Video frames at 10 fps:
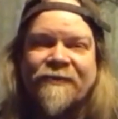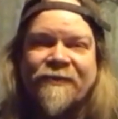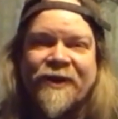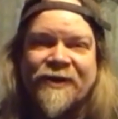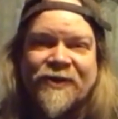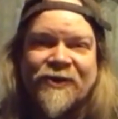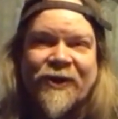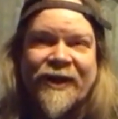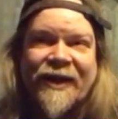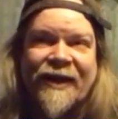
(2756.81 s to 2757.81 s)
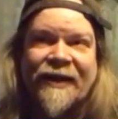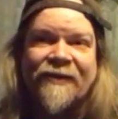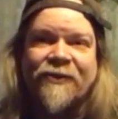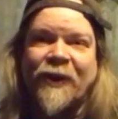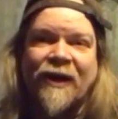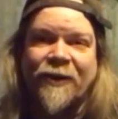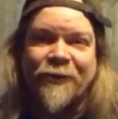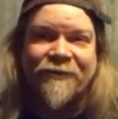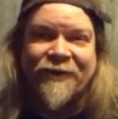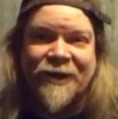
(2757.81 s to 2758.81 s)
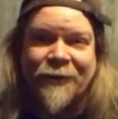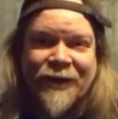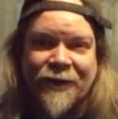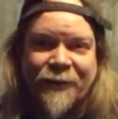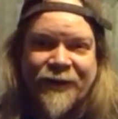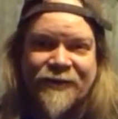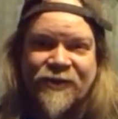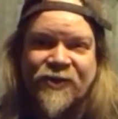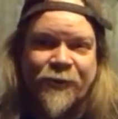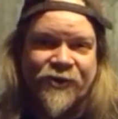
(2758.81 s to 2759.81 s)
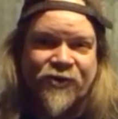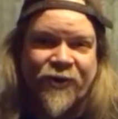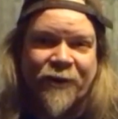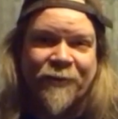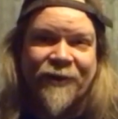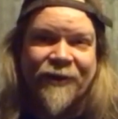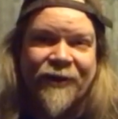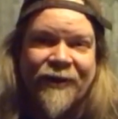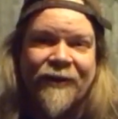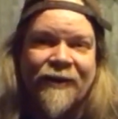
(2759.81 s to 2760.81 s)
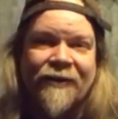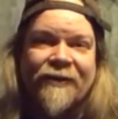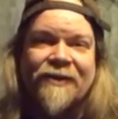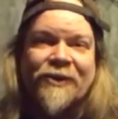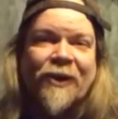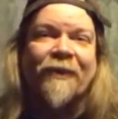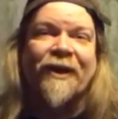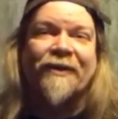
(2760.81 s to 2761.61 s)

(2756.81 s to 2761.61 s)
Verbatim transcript: fetus is going to get into hollywood video anyways it's too extreme yeah, exactly so i'm like,